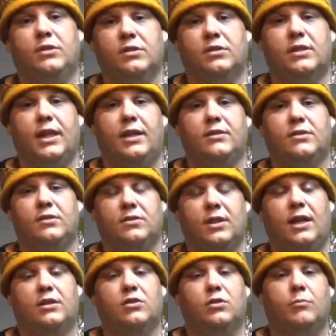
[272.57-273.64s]
stance is
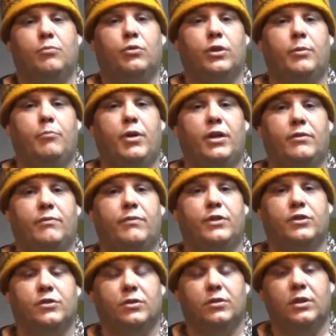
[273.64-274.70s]
actually pretty
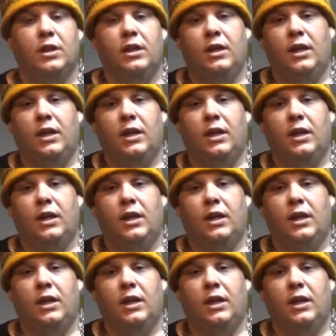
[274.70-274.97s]
beneficial.